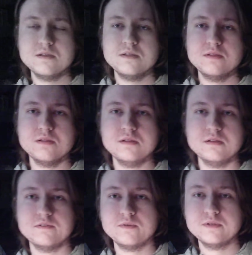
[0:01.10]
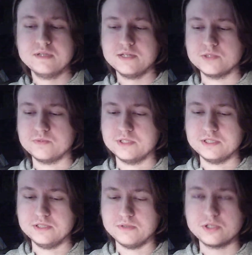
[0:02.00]
Hello everyone, I just wanted to
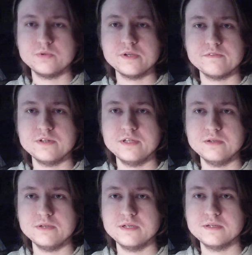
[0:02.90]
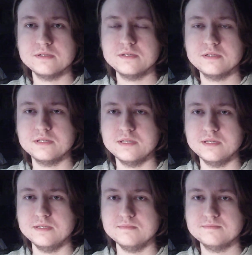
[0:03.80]
do a quick video here,
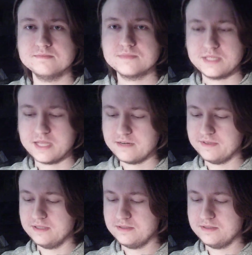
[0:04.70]
kind of